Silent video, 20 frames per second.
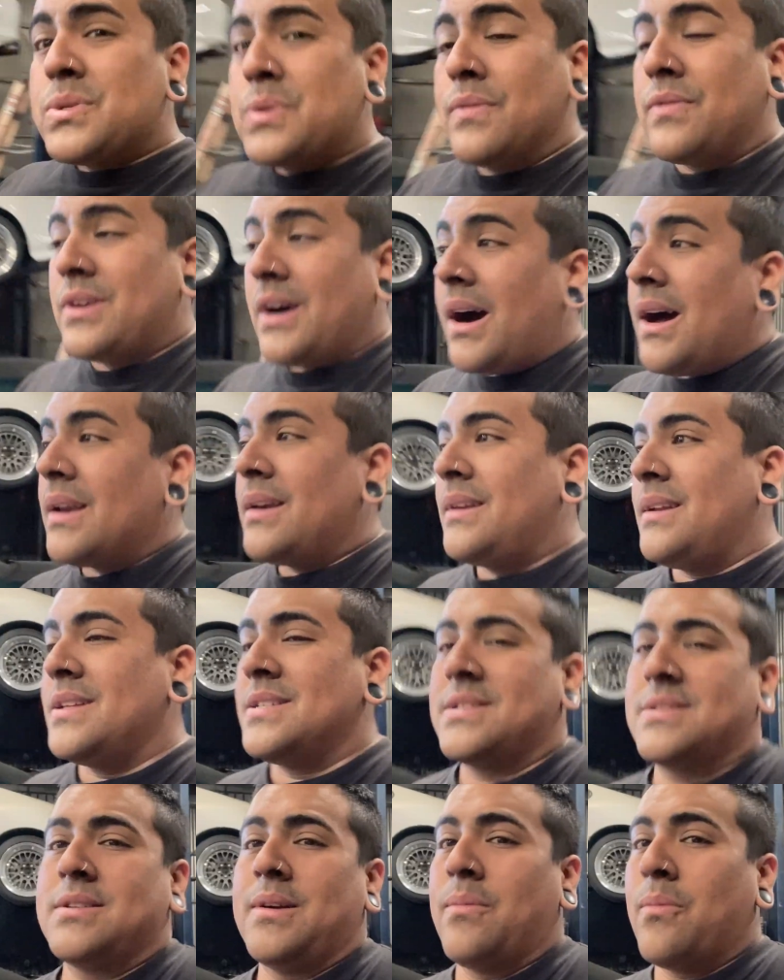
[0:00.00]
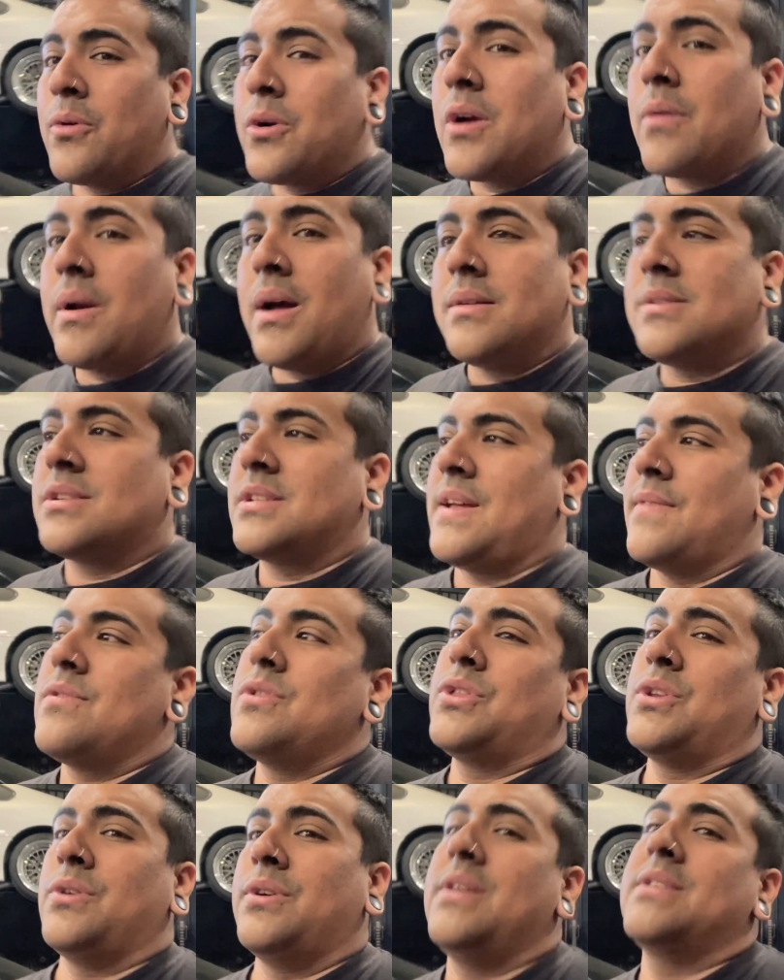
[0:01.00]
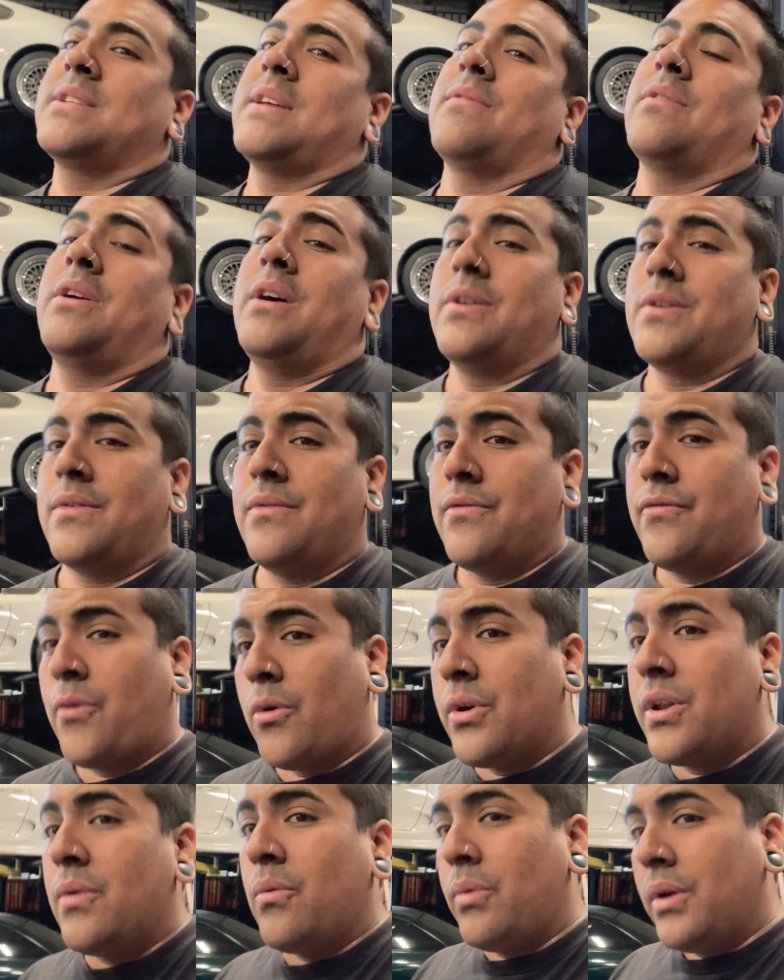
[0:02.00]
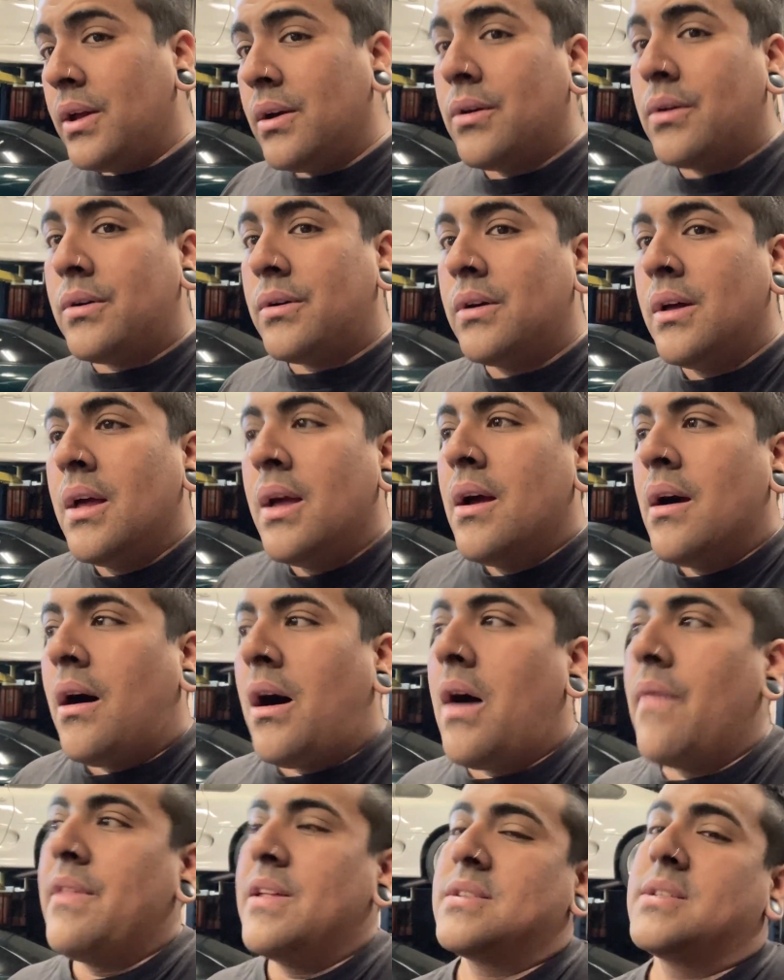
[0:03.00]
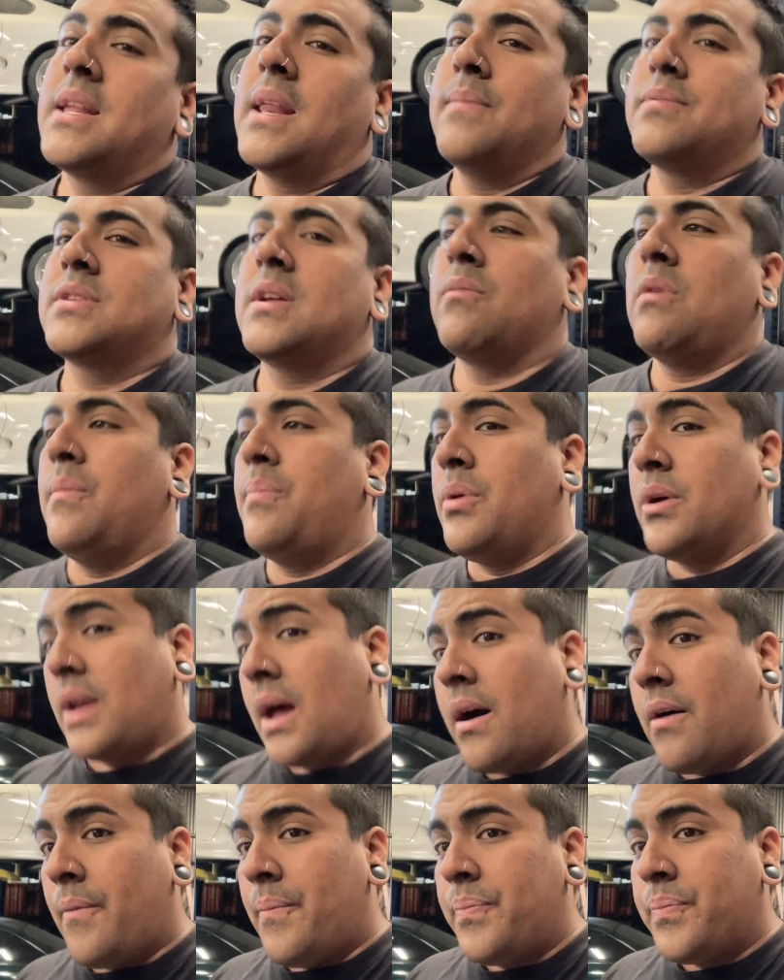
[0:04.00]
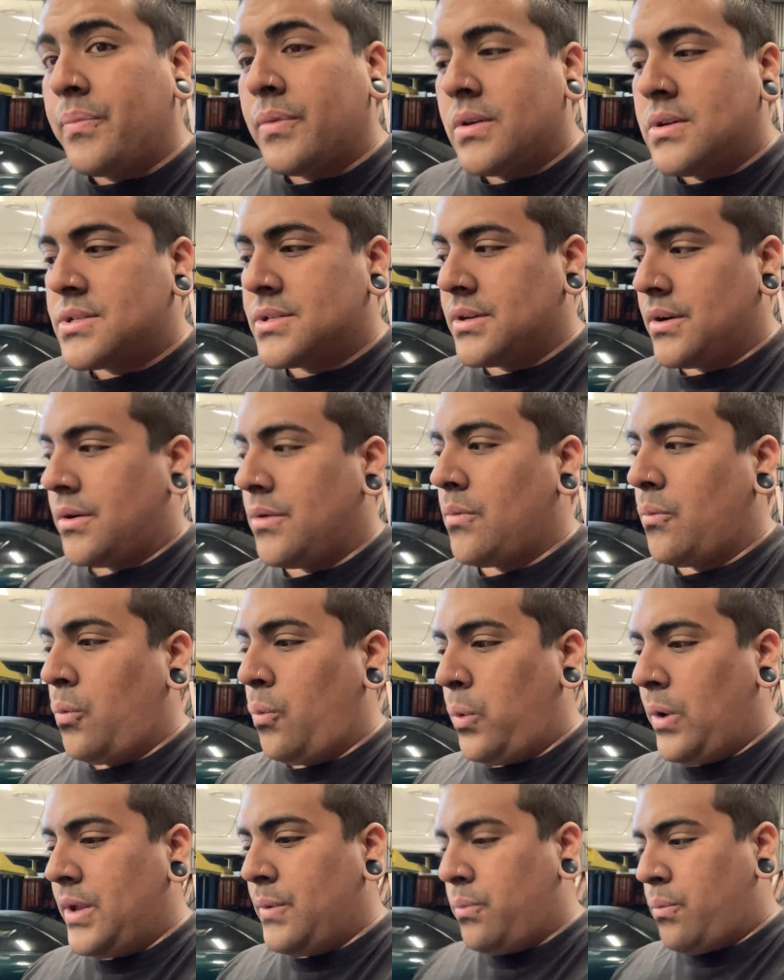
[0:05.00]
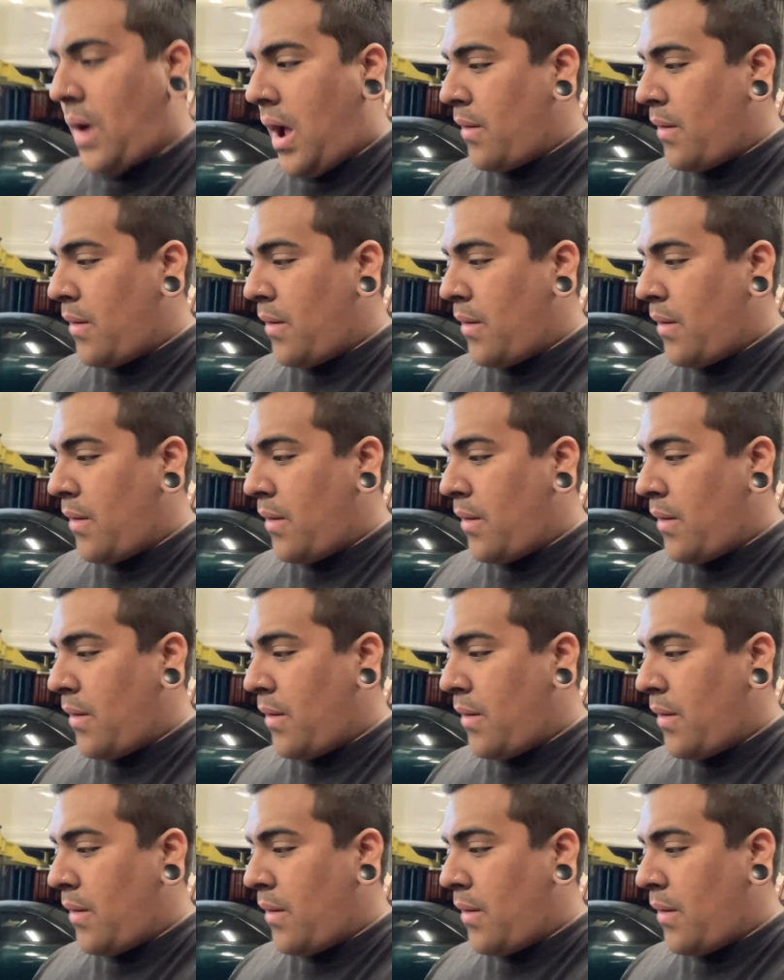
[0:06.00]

we've gotten is somewhere around 730, 740 wheel on the setups that we put out. So I